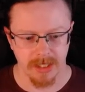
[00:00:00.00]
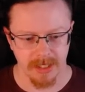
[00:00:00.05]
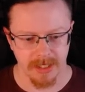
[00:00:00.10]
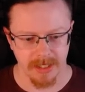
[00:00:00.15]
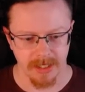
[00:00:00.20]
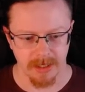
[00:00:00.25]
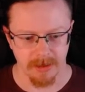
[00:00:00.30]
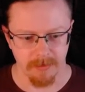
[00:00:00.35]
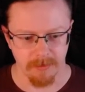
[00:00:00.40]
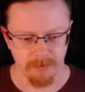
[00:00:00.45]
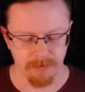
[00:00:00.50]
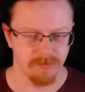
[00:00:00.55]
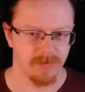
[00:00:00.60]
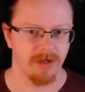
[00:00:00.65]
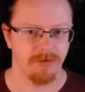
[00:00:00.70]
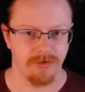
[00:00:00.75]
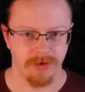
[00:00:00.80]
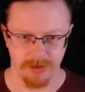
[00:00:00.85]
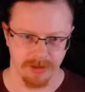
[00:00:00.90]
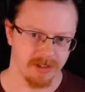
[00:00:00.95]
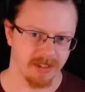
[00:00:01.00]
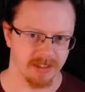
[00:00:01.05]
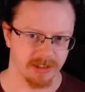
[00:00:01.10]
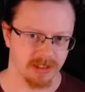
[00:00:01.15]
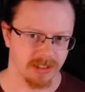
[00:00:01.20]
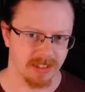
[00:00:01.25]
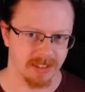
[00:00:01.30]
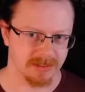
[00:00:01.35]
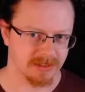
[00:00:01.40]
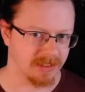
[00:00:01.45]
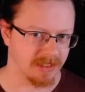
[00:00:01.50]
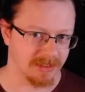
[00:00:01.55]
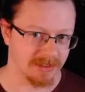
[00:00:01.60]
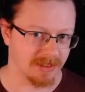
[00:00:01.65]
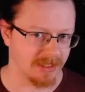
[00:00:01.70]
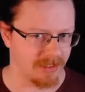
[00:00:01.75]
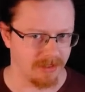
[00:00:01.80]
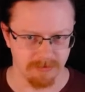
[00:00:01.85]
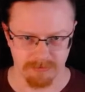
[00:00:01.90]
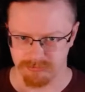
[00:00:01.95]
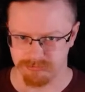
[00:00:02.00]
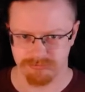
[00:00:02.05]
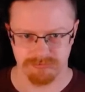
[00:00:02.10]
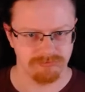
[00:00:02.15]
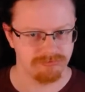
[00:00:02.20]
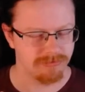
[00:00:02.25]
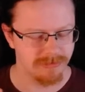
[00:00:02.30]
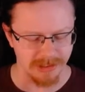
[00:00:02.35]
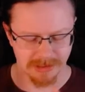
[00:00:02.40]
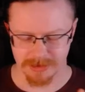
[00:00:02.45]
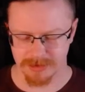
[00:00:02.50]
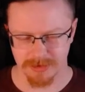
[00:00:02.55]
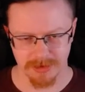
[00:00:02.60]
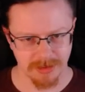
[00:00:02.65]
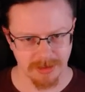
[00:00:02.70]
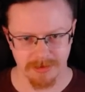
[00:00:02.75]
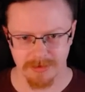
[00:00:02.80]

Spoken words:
If you're doing initial access, then it's